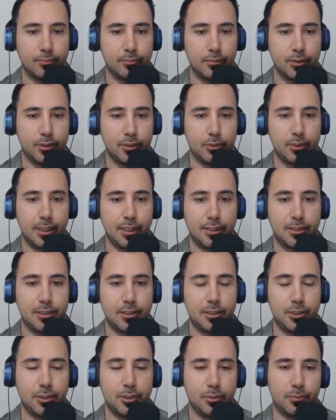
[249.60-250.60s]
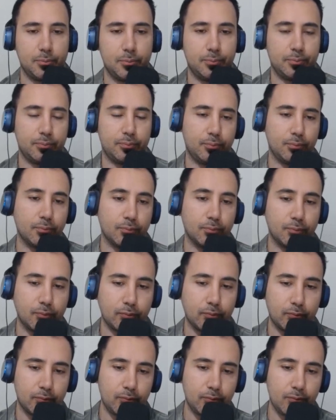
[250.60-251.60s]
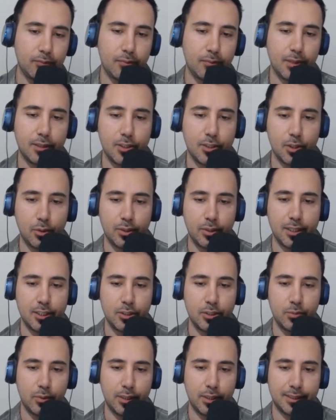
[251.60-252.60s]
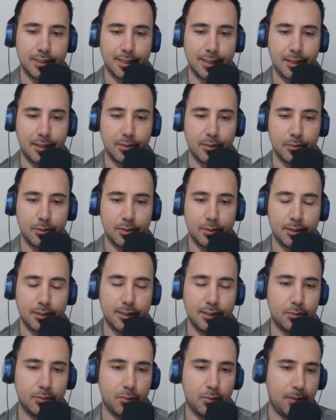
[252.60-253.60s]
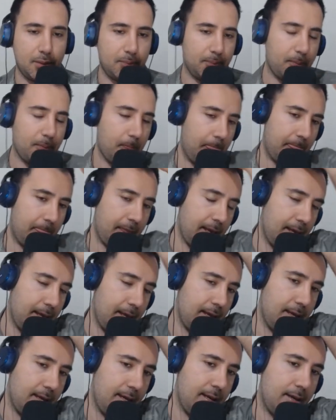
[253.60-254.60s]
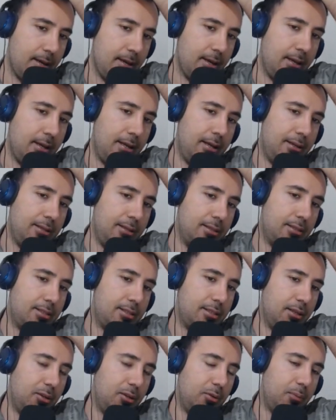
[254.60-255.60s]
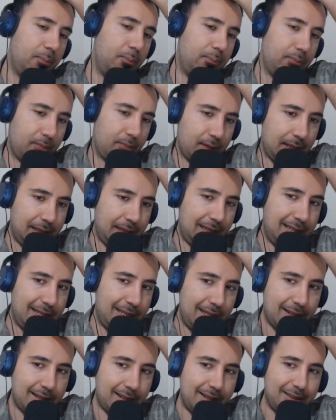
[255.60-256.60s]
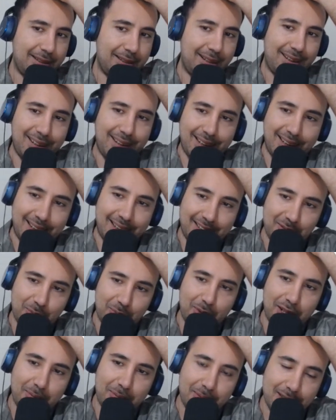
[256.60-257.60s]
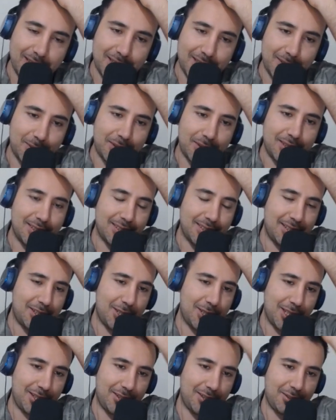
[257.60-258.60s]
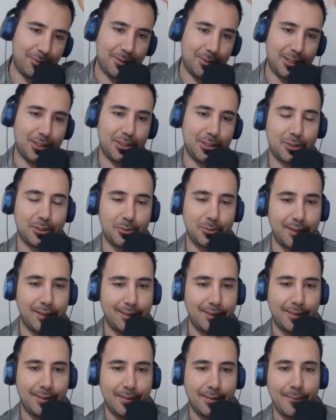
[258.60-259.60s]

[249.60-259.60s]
So that's 2. So this one is out as well. So here I had one of my students I checked the questions with.